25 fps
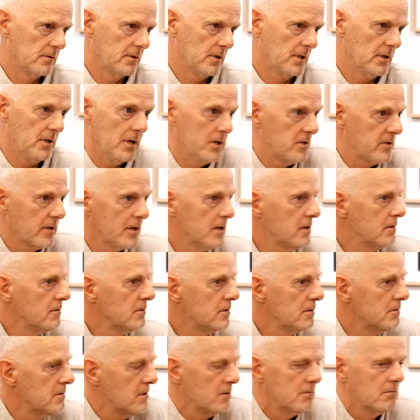Is,
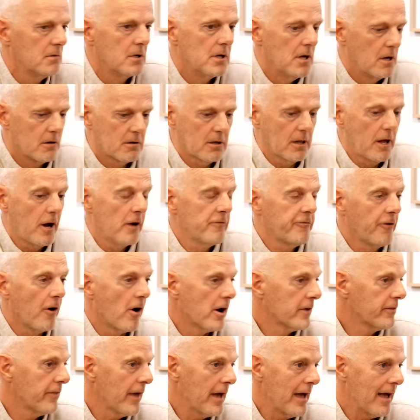mm. it,
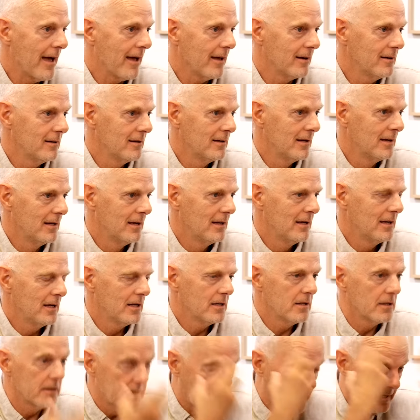clarifying that,
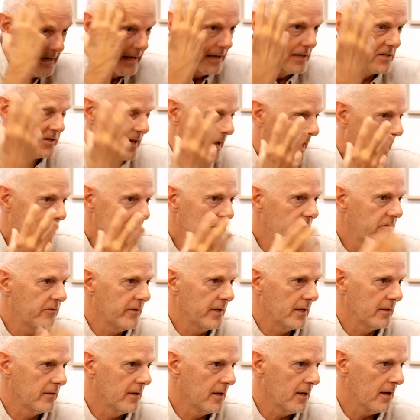again, is a head
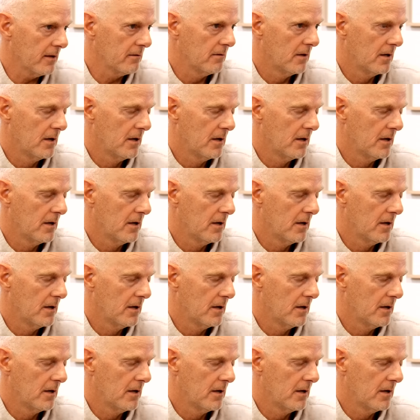thing there.